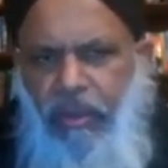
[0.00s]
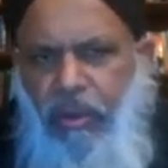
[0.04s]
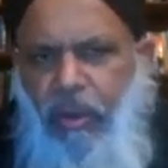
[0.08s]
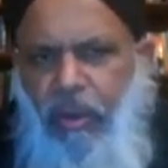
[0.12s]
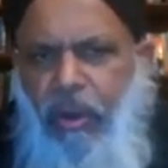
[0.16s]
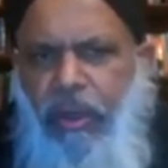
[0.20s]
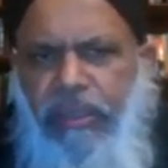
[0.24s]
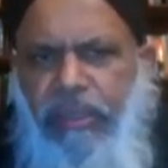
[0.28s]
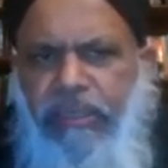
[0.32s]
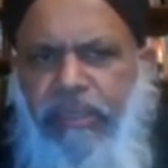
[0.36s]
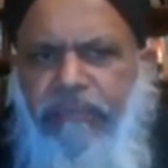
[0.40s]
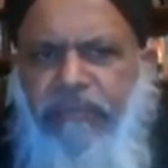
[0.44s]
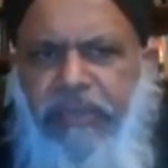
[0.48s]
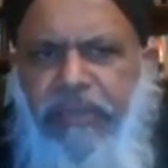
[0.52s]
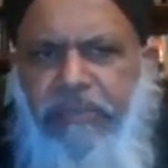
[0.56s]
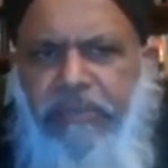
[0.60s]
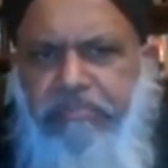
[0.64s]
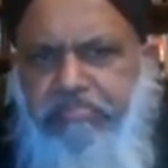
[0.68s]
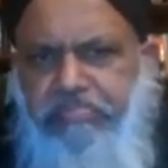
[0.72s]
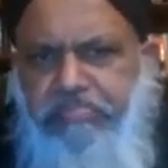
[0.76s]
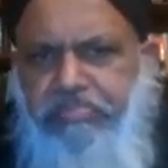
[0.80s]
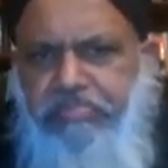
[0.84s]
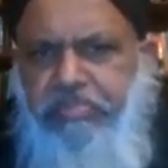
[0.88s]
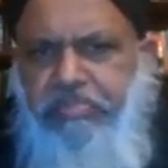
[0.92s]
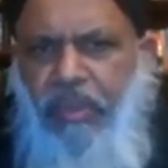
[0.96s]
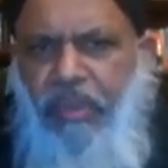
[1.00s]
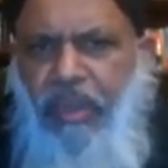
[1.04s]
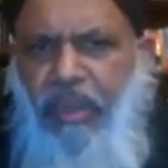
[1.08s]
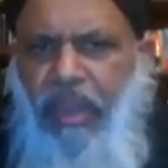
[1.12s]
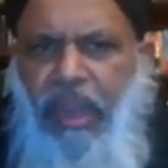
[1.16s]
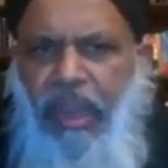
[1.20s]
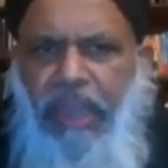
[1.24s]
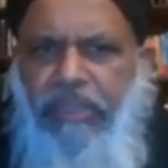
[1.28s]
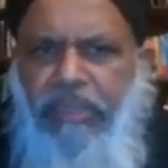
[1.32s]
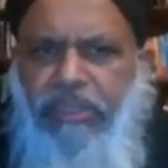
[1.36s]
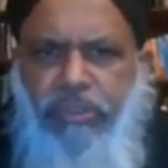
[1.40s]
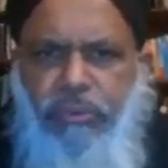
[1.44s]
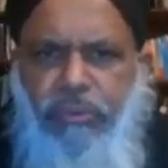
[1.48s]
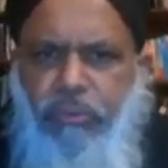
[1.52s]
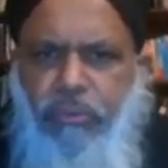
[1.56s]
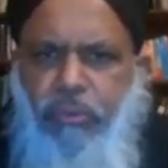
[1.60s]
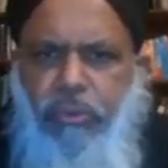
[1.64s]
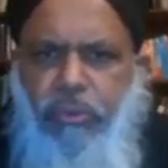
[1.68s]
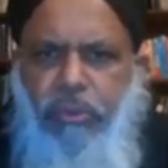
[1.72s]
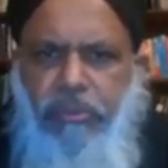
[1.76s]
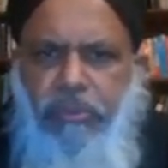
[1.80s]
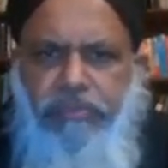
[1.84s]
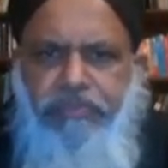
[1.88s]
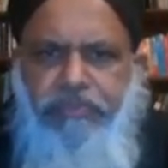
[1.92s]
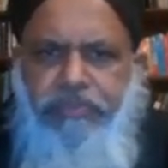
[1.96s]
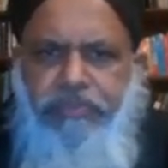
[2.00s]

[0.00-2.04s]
or even high school